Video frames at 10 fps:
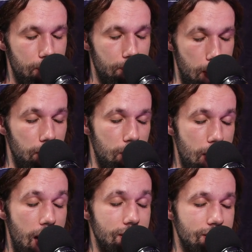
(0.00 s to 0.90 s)
My buddy
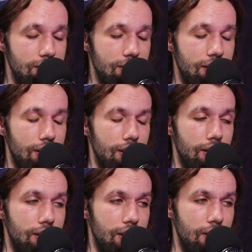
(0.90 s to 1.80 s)
Madison,
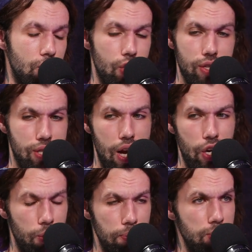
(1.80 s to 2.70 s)
I just started
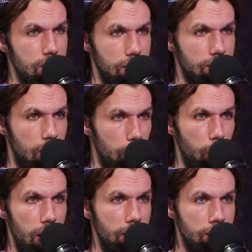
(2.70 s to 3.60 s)
sending her music I would
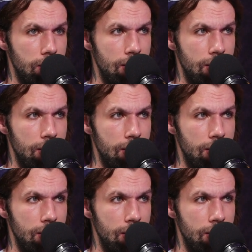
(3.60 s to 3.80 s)
write,